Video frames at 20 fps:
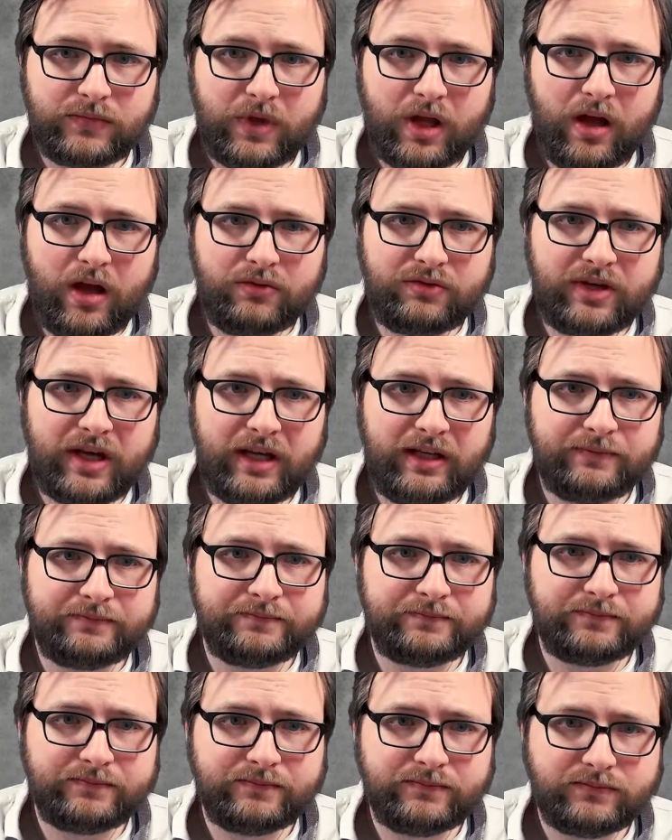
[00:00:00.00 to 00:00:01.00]
okay,
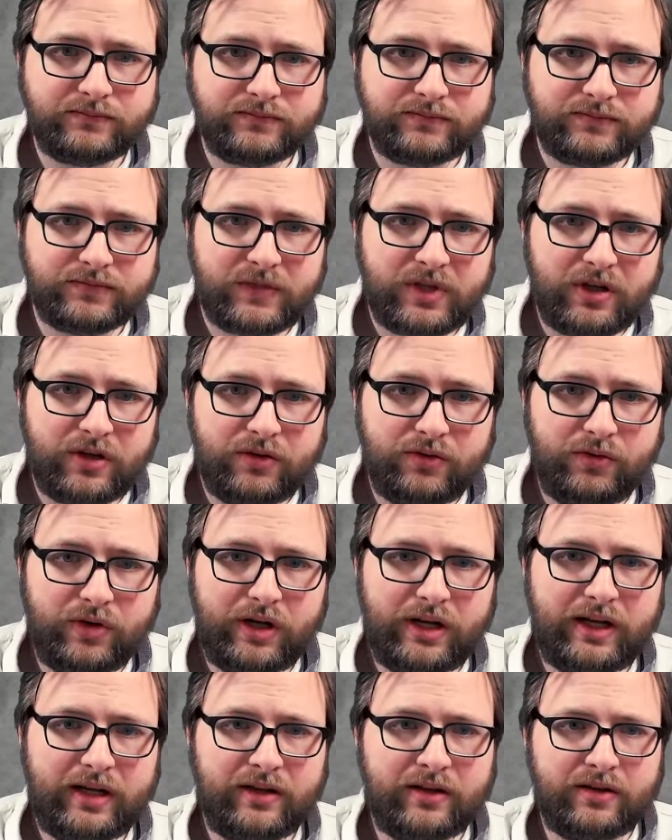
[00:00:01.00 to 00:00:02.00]

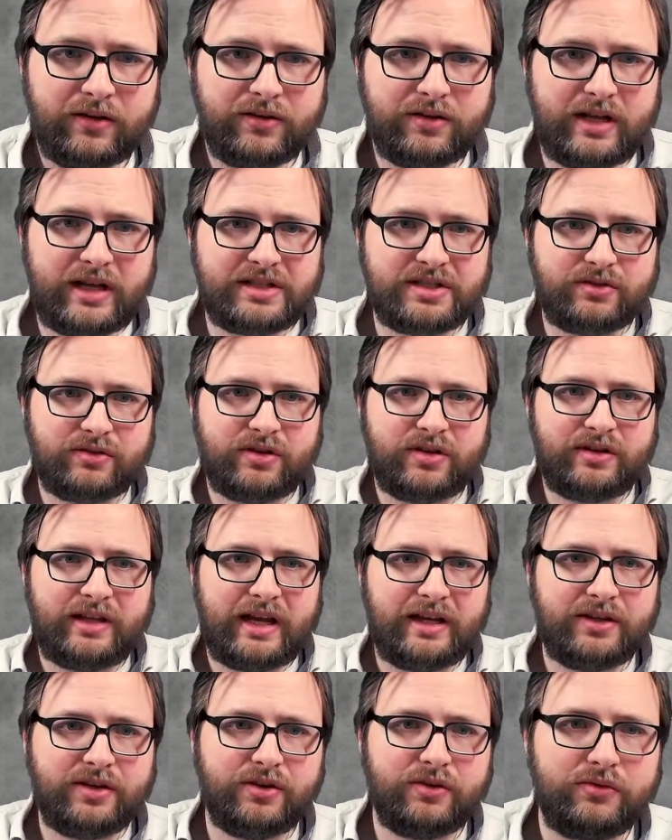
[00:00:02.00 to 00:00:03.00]
really,
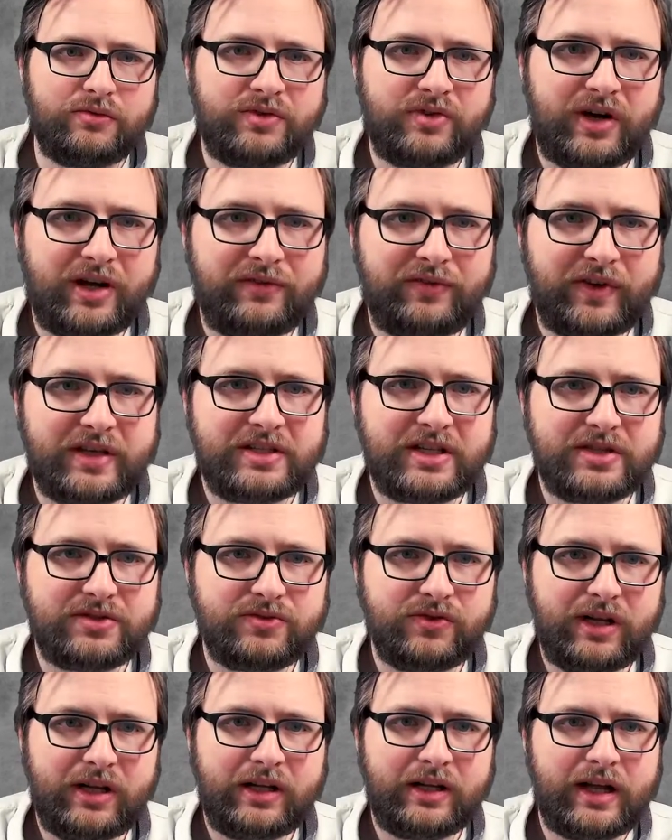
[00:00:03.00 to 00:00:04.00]
thank you, Travis. That's
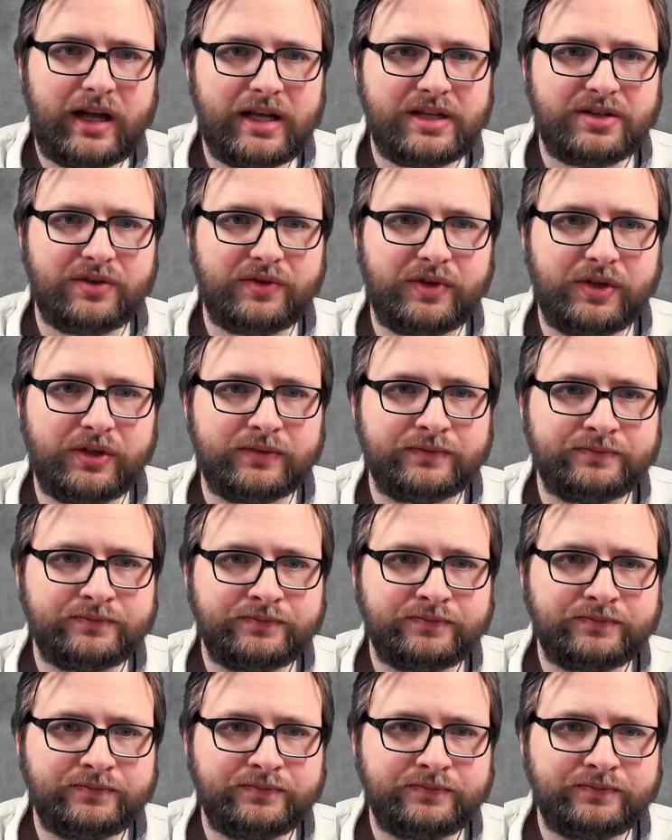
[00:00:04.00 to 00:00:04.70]
really nice of you.